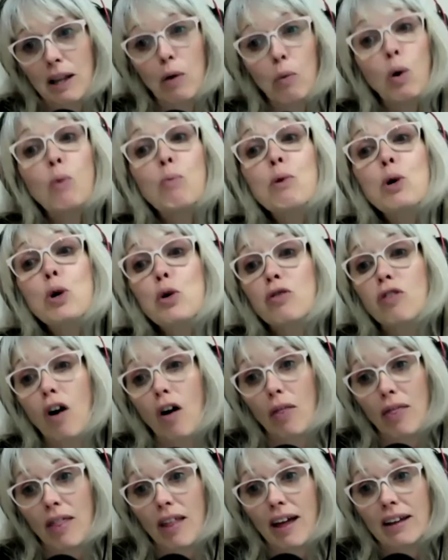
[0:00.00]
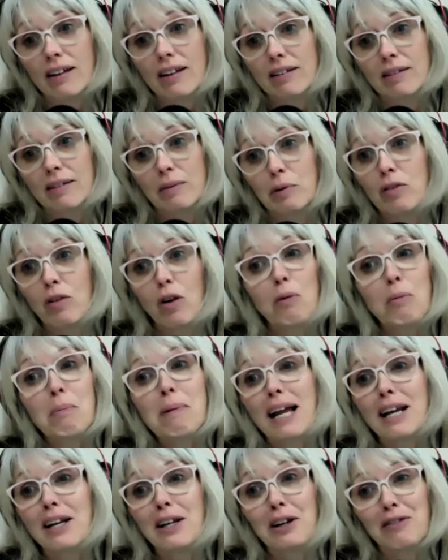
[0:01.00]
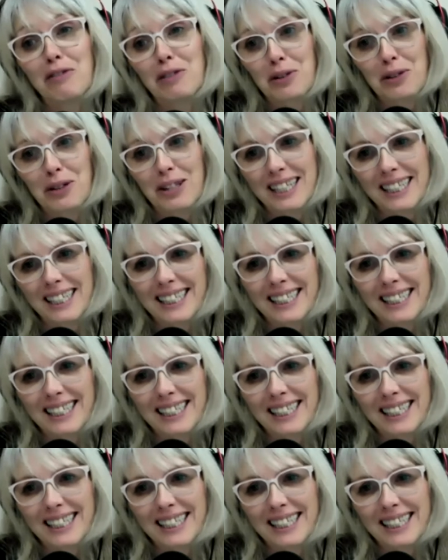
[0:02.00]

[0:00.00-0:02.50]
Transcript: we'll move on then. We've got plenty of one.